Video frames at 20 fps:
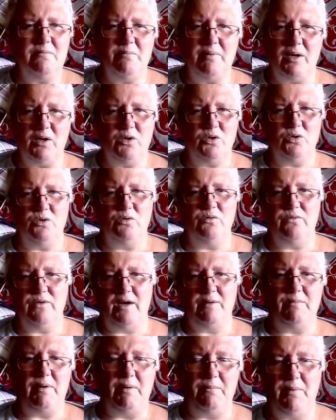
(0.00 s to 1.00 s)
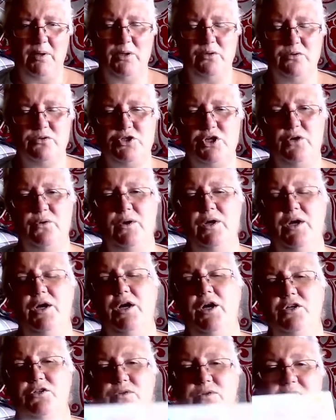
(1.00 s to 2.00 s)
but couldn't find my mojo.
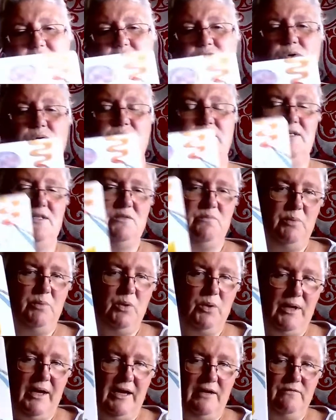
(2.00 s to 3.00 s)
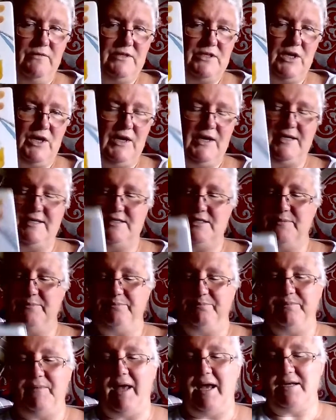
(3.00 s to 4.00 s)
So I saw this book advertised
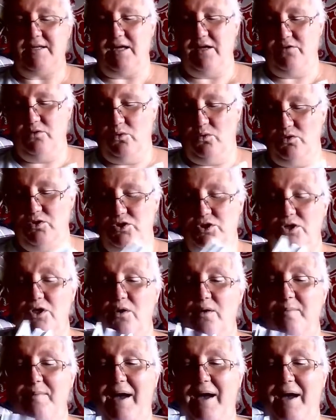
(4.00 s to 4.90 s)
and I thought, you know, I'm